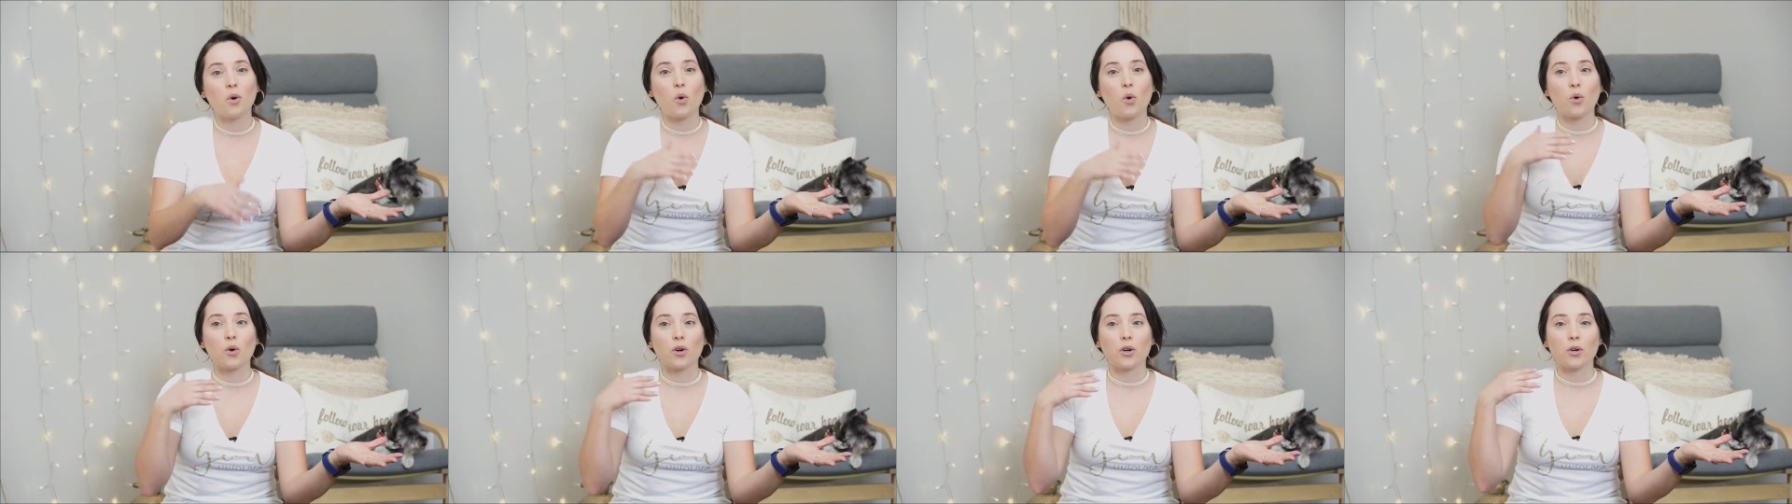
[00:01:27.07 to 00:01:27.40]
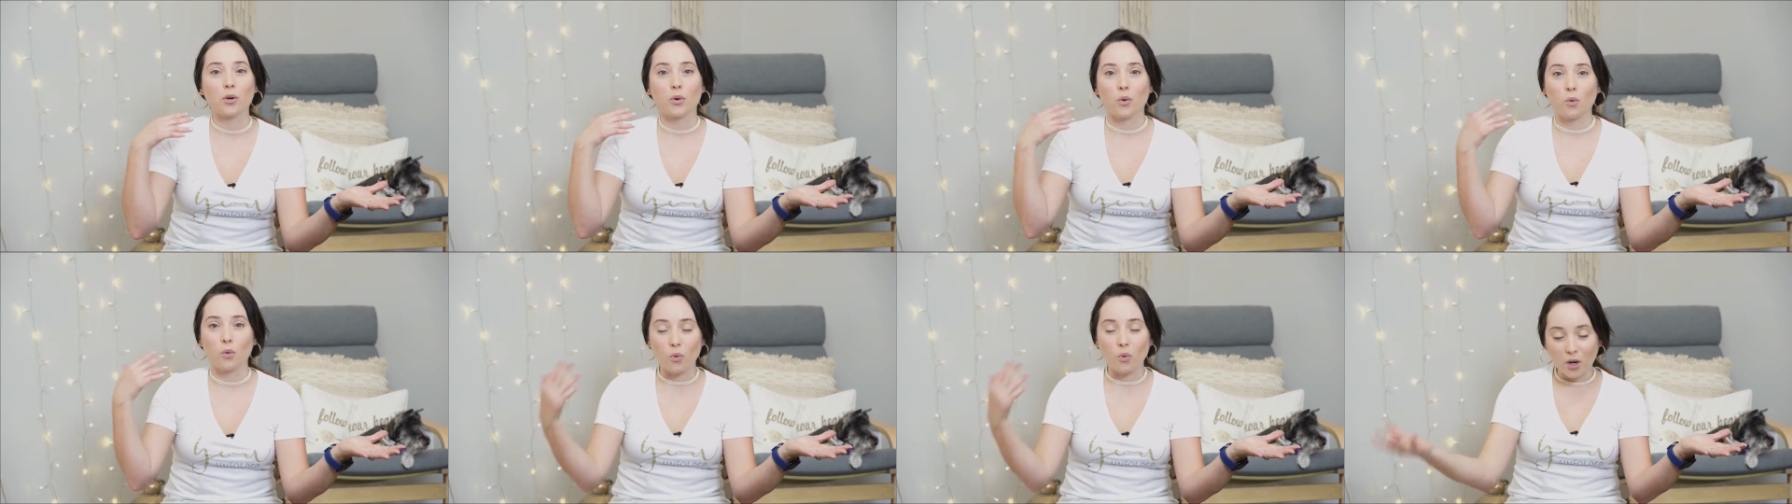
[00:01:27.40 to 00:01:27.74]

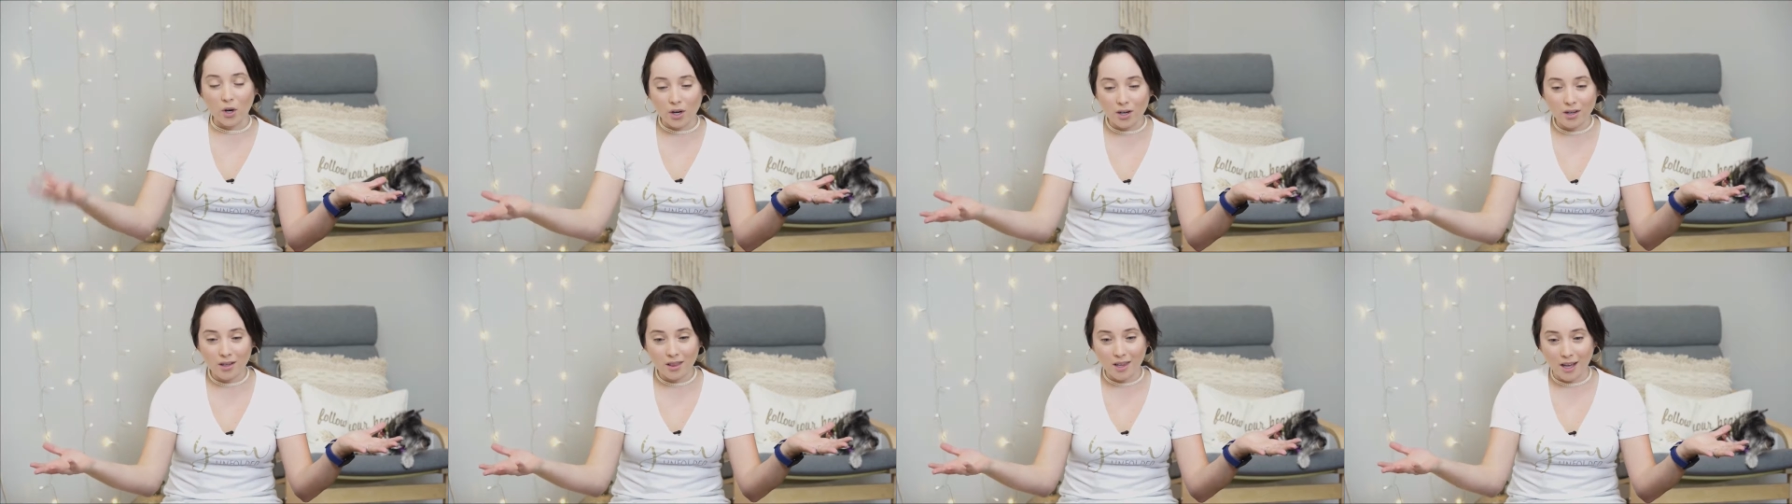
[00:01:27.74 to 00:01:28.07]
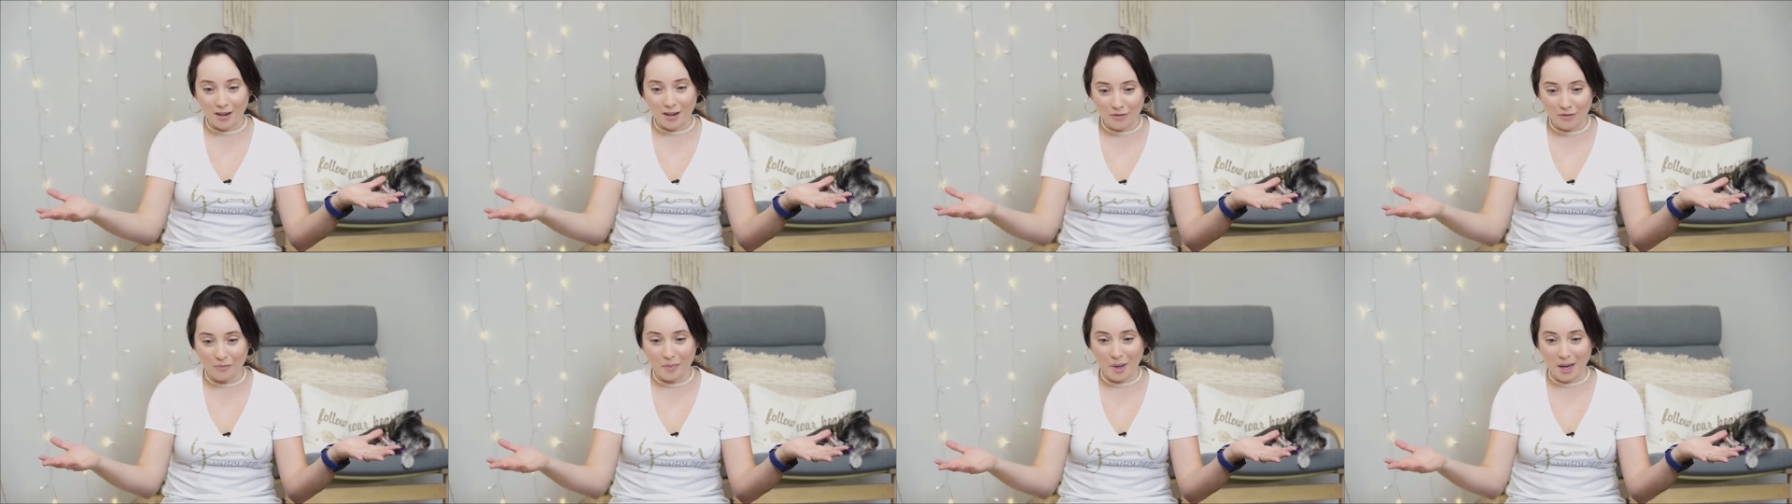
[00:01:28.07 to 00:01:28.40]
or
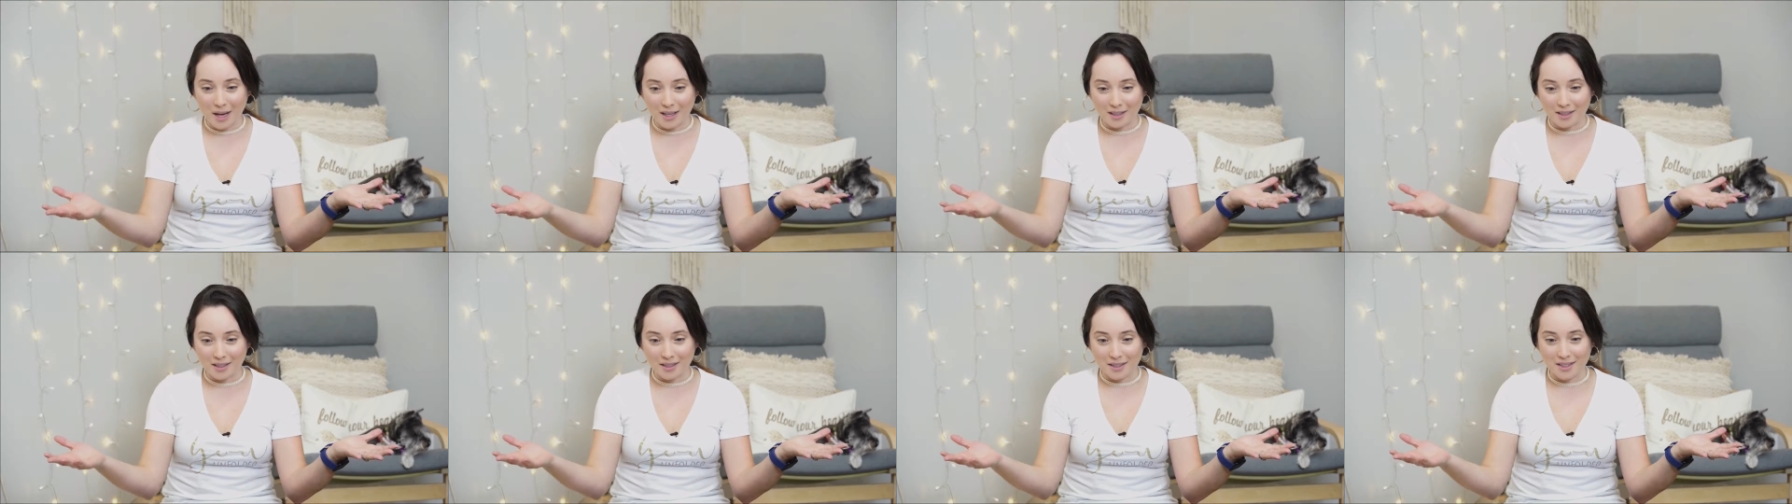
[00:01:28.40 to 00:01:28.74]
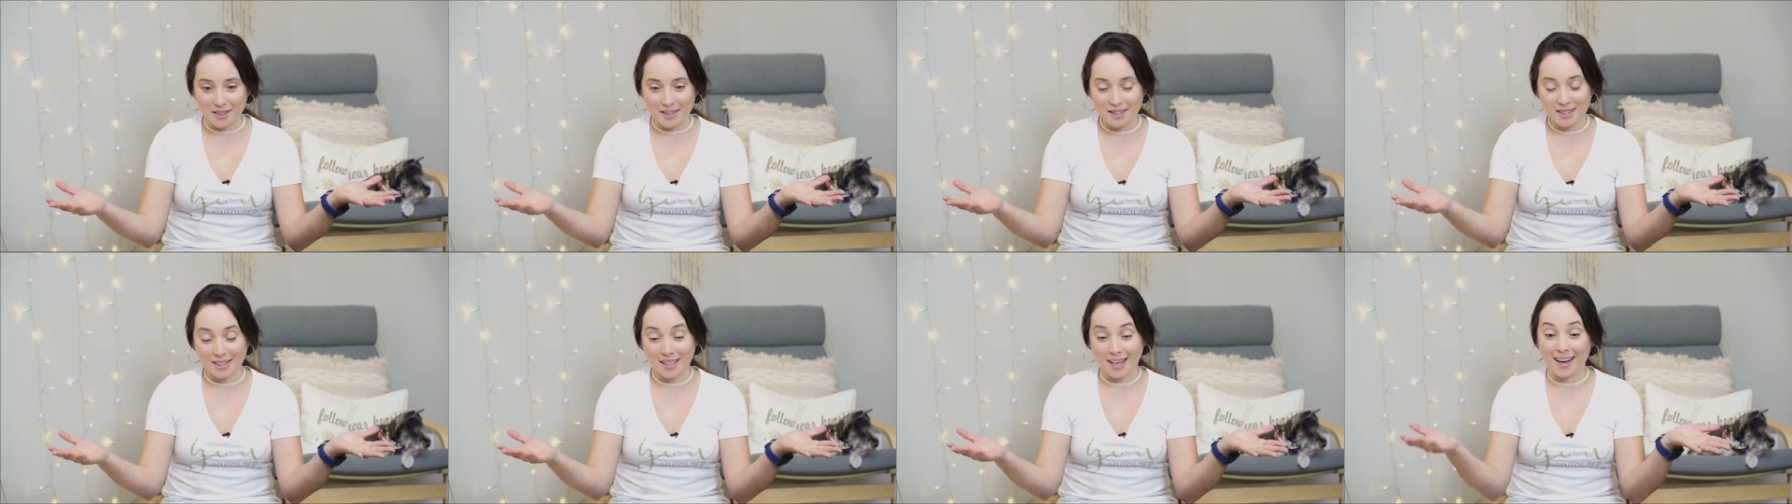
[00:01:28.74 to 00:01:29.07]
work-life balance.